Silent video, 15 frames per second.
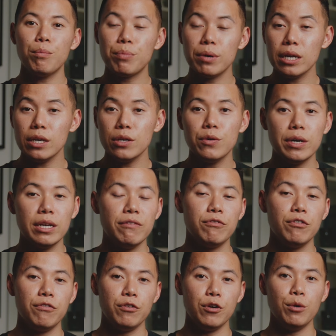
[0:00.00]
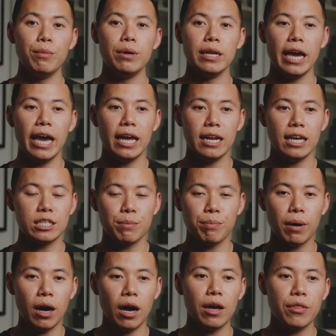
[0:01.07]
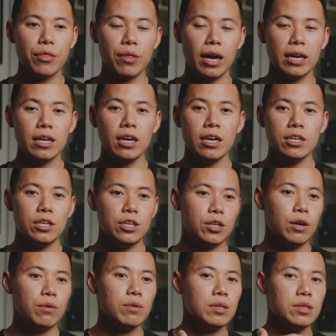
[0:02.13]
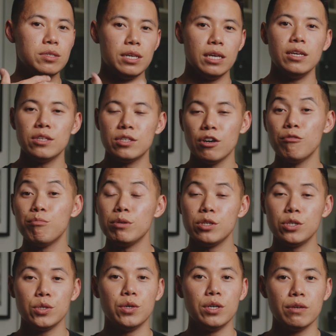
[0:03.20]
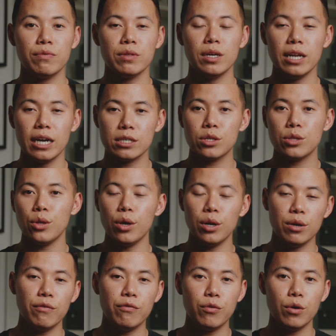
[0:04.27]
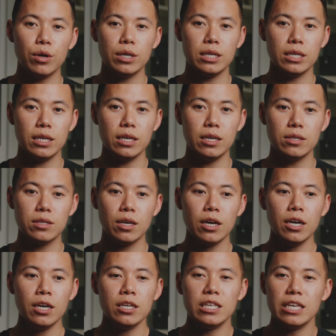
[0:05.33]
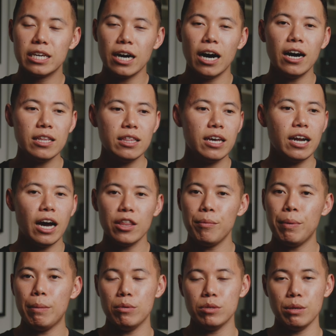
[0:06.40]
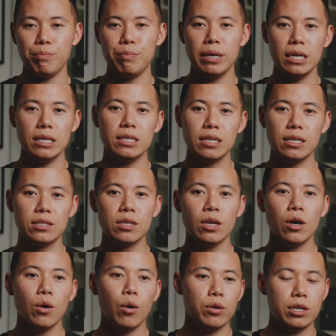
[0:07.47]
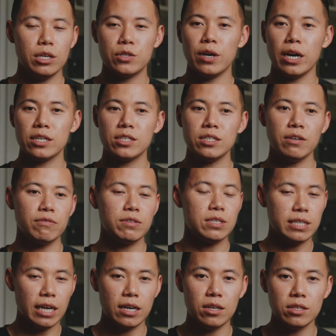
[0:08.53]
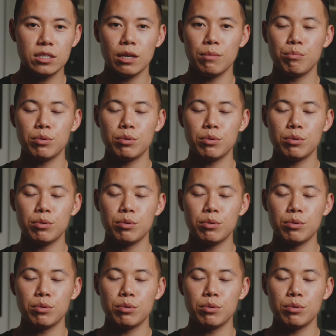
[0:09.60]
bringing you any fulfillment and it's a path that you don't really see yourself pursuing for the next 30 to 40 years, you can't let other people's opinions or the attraction of status and